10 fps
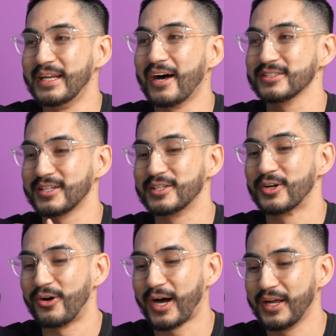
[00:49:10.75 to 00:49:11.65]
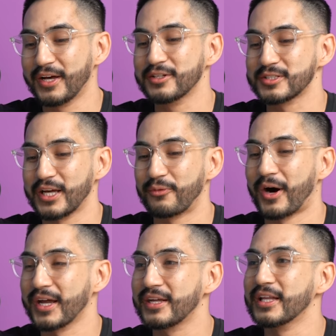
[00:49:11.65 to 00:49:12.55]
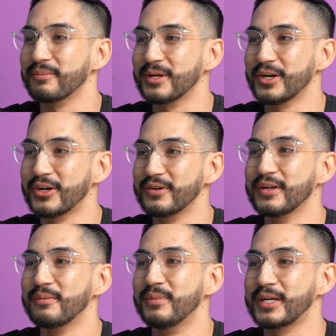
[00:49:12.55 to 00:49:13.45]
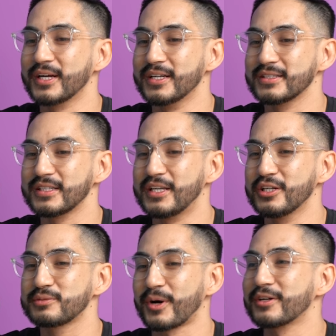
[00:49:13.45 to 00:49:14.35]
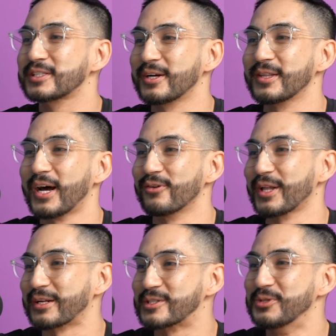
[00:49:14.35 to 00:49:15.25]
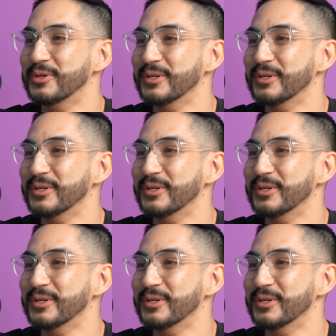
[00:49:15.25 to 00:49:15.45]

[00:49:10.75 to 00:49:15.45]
now as an adult, I understand why he let me go, because he was probably scared that I would like sue